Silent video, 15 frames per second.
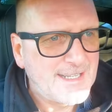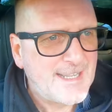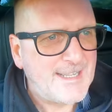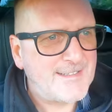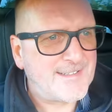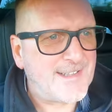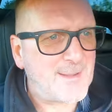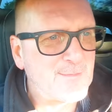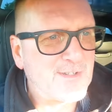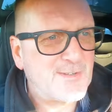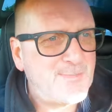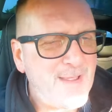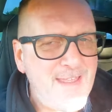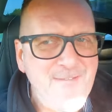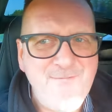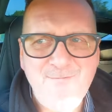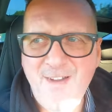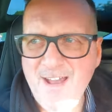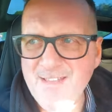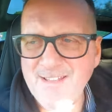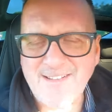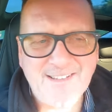He said, I'm spitting
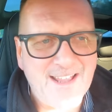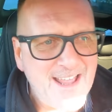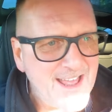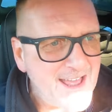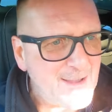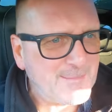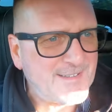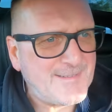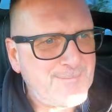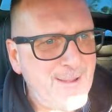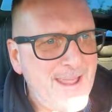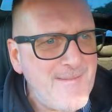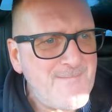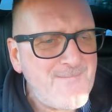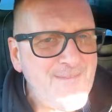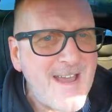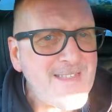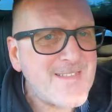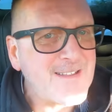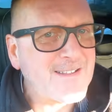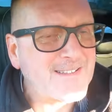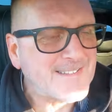feathers here. I'm spitting
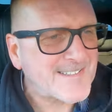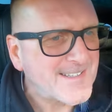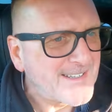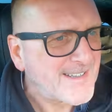feathers.